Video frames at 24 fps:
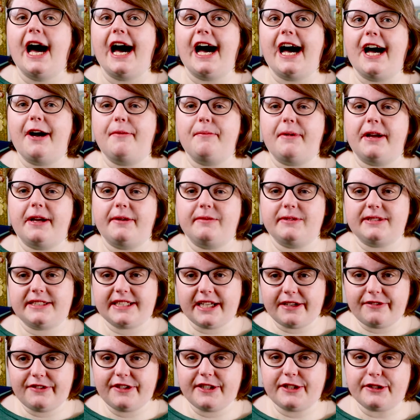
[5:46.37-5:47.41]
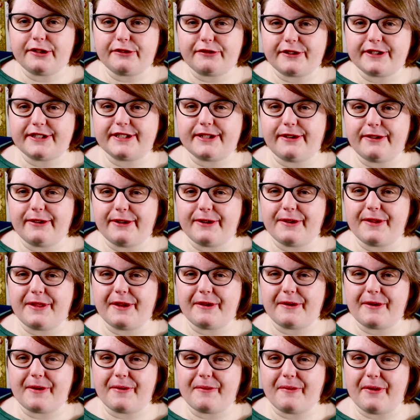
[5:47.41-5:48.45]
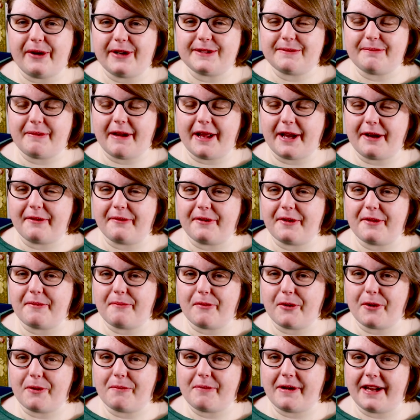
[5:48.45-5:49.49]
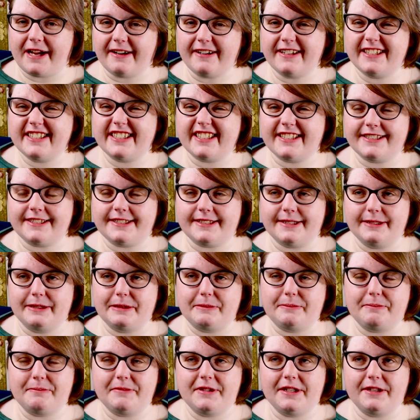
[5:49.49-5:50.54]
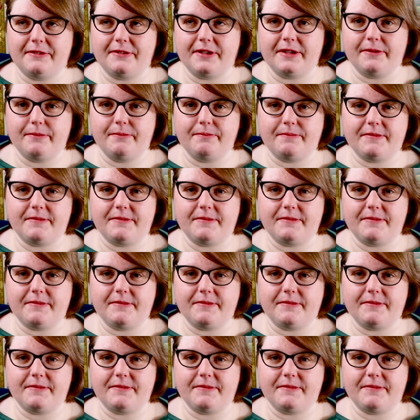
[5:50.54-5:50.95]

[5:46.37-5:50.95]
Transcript: Um, it was definitely tougher solo than it was playing with more players because the you know